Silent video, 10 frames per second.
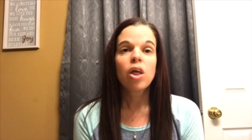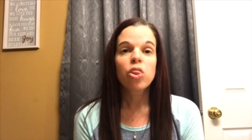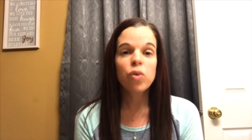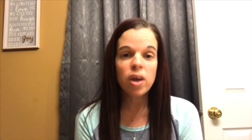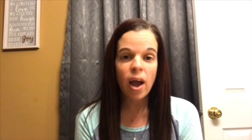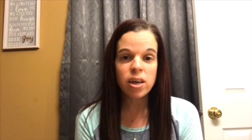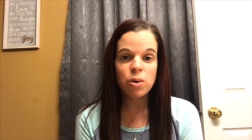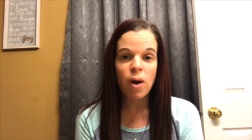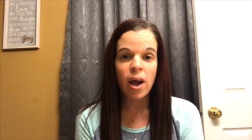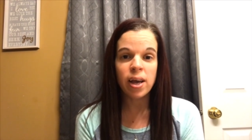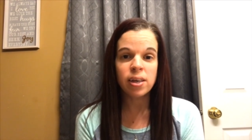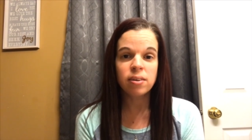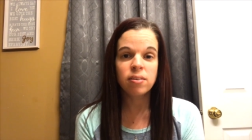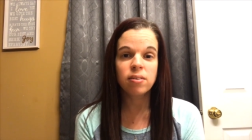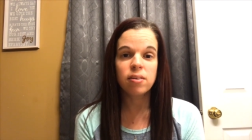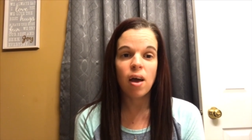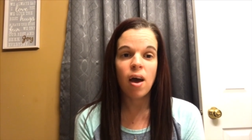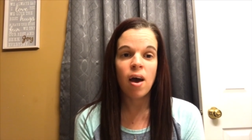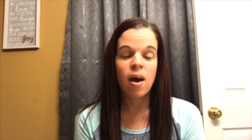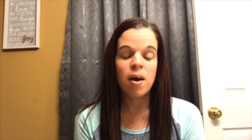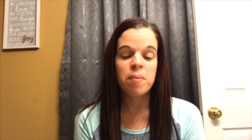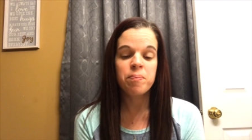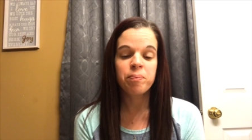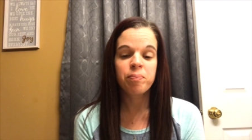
three I U Is, um,